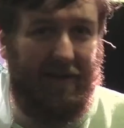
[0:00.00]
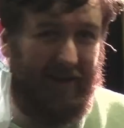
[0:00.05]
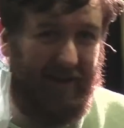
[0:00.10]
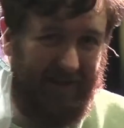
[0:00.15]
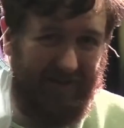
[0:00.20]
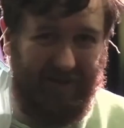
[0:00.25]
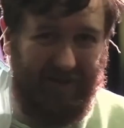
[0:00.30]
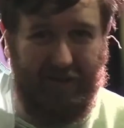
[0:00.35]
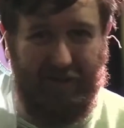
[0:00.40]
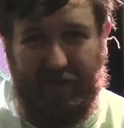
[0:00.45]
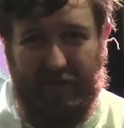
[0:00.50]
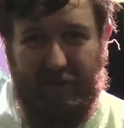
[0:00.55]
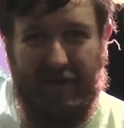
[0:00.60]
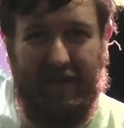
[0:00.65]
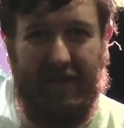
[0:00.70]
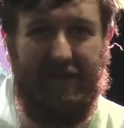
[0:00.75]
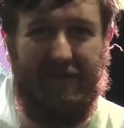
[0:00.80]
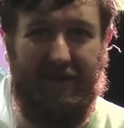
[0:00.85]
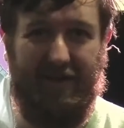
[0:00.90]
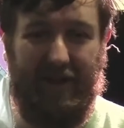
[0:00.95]
You gotta do a little
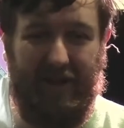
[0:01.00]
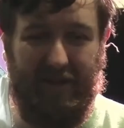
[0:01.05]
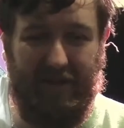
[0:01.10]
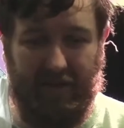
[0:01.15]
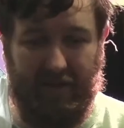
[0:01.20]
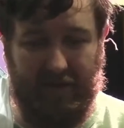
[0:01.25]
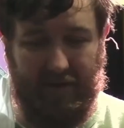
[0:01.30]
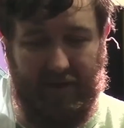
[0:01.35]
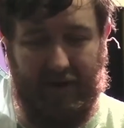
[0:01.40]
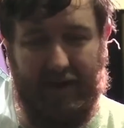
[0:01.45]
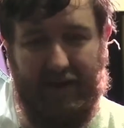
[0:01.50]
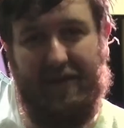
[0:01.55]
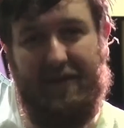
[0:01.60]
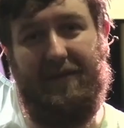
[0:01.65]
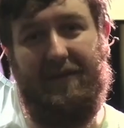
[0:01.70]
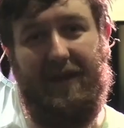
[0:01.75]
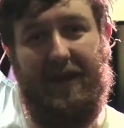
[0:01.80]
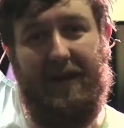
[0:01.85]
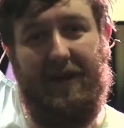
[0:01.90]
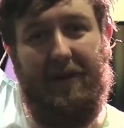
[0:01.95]
twist on that though.
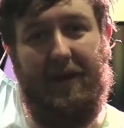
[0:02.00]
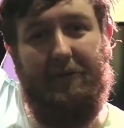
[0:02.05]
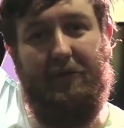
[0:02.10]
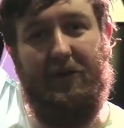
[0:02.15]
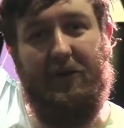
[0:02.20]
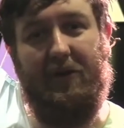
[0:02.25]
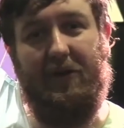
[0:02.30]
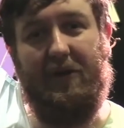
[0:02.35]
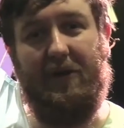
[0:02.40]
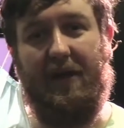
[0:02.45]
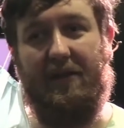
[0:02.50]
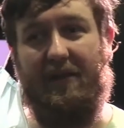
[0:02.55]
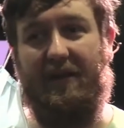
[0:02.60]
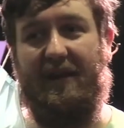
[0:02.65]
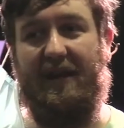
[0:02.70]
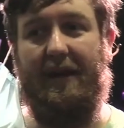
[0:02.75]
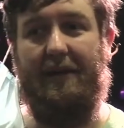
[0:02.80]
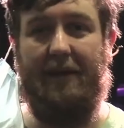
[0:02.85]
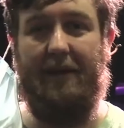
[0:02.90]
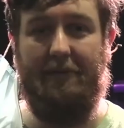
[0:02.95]
Instead, I want you guys to
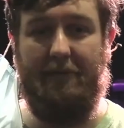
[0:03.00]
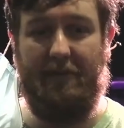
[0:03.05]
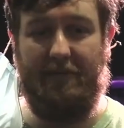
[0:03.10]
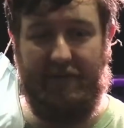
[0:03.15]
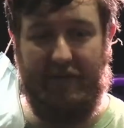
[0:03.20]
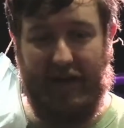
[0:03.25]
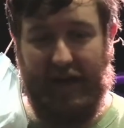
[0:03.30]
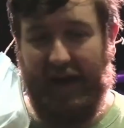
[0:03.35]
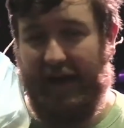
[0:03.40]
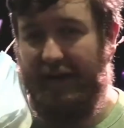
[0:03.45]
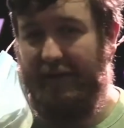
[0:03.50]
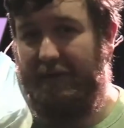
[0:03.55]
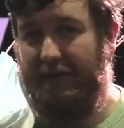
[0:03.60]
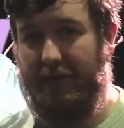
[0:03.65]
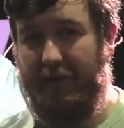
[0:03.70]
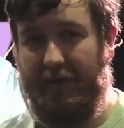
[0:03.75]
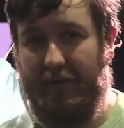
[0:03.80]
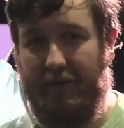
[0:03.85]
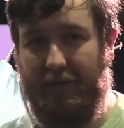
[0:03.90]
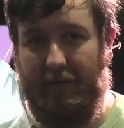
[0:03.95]
come up with an
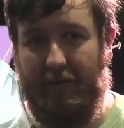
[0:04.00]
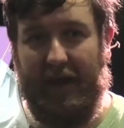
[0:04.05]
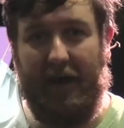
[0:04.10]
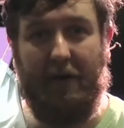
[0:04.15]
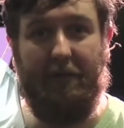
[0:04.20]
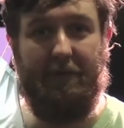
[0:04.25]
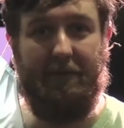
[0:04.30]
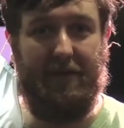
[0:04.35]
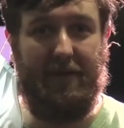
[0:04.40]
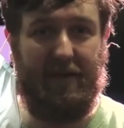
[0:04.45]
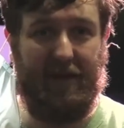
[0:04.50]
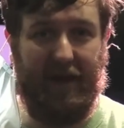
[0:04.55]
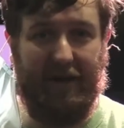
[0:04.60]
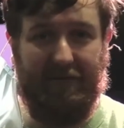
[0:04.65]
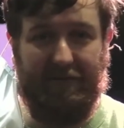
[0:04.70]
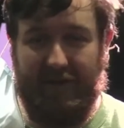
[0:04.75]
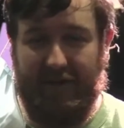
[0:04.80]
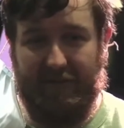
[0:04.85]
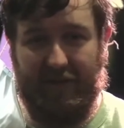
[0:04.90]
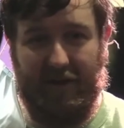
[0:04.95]
advert or a health and
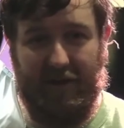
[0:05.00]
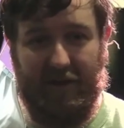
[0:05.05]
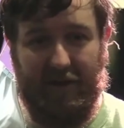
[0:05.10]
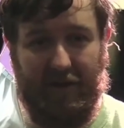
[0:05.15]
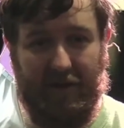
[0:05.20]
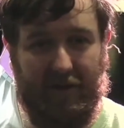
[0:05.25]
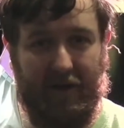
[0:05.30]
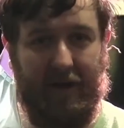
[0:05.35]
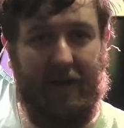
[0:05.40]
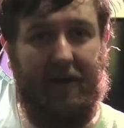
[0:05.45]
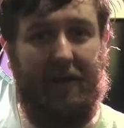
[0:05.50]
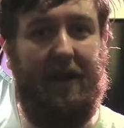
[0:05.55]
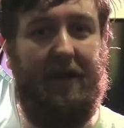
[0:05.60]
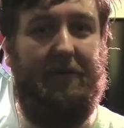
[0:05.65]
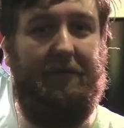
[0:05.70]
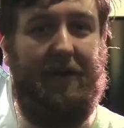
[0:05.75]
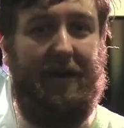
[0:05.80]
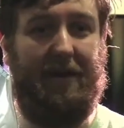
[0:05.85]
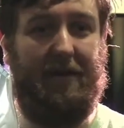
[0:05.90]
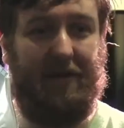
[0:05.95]
safety video, kind of like
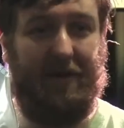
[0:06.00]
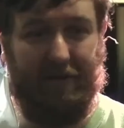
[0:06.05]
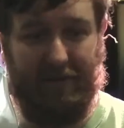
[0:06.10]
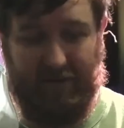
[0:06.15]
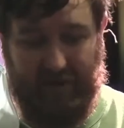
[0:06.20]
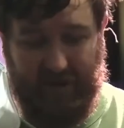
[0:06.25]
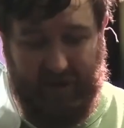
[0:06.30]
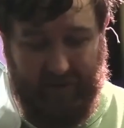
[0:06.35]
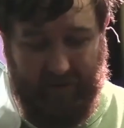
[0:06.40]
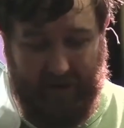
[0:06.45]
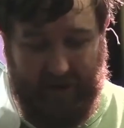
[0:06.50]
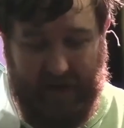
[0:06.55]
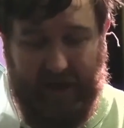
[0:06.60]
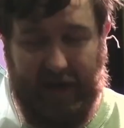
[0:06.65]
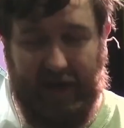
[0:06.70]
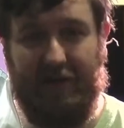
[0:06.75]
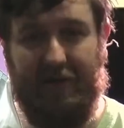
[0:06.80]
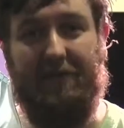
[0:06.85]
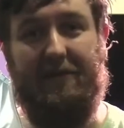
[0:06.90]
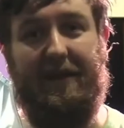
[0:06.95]
the ones that you see on like
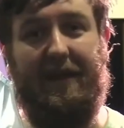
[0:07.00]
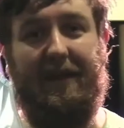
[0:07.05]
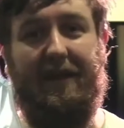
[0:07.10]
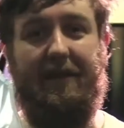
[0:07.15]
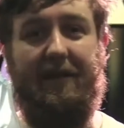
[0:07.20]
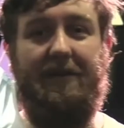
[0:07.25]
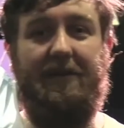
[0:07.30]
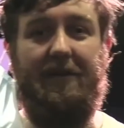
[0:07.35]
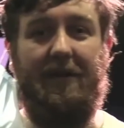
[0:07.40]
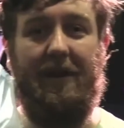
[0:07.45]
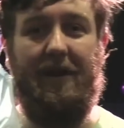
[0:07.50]
Air New Zealand.